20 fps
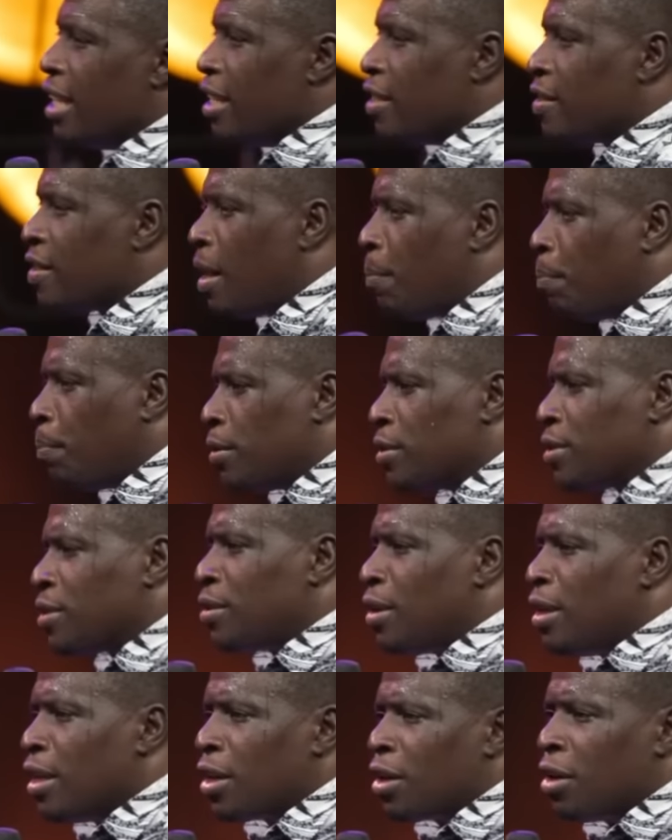this
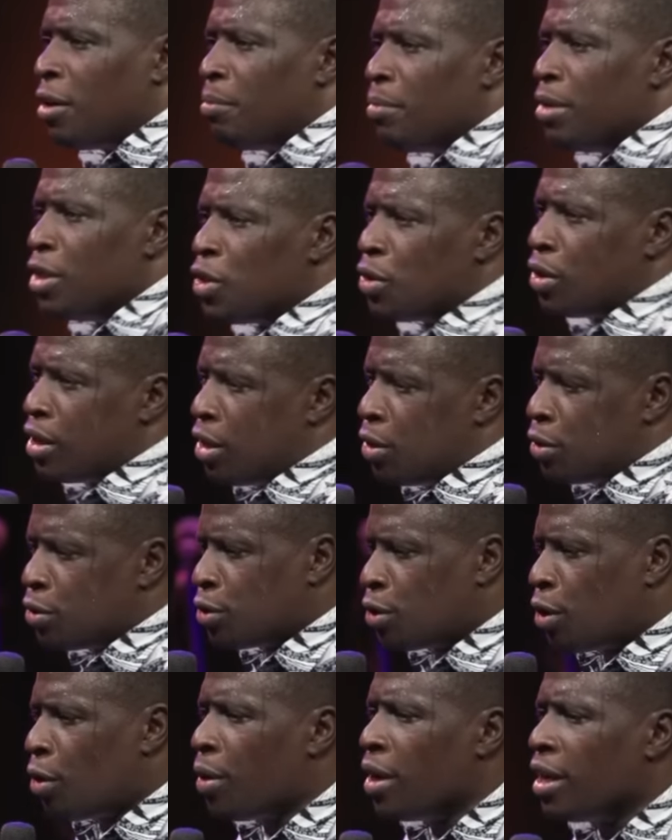apostolic commission and
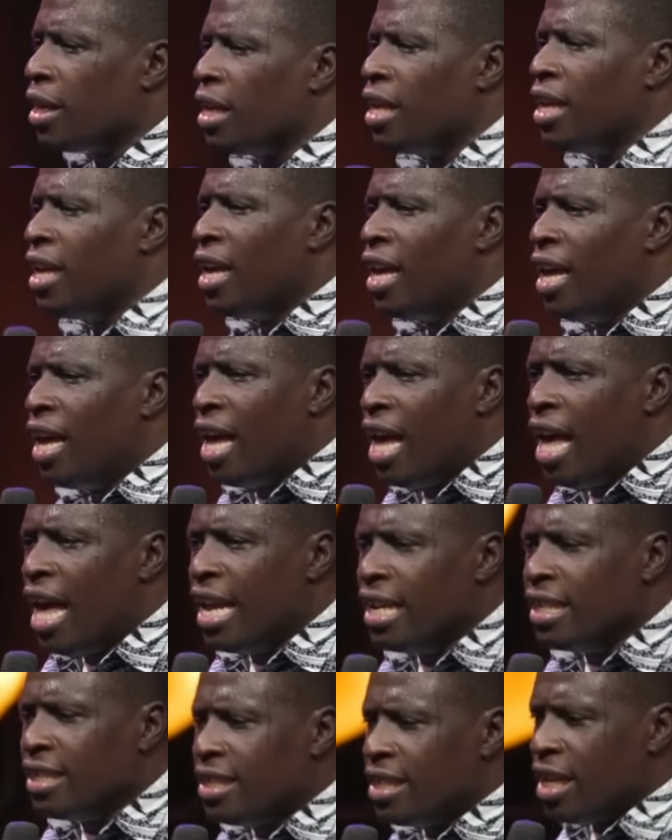authority
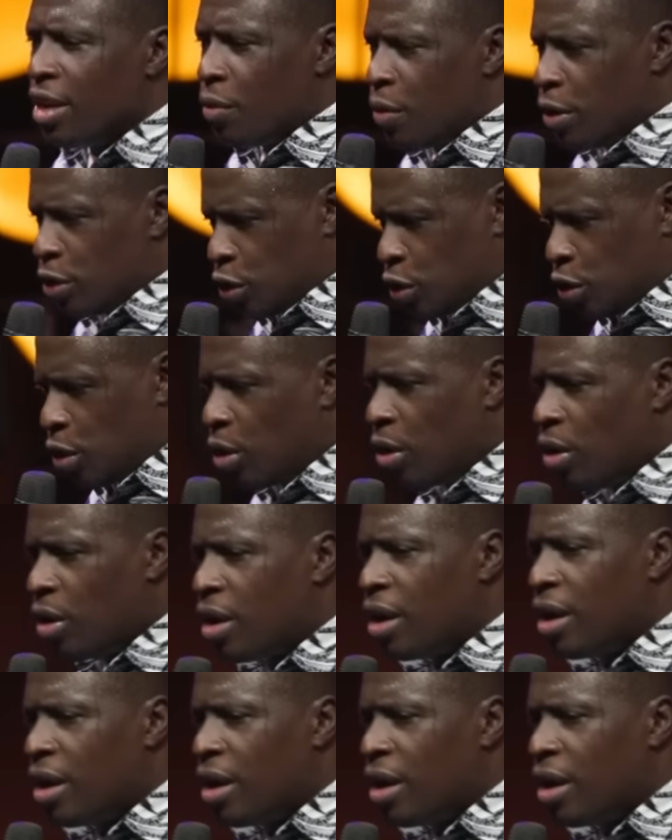and say restore.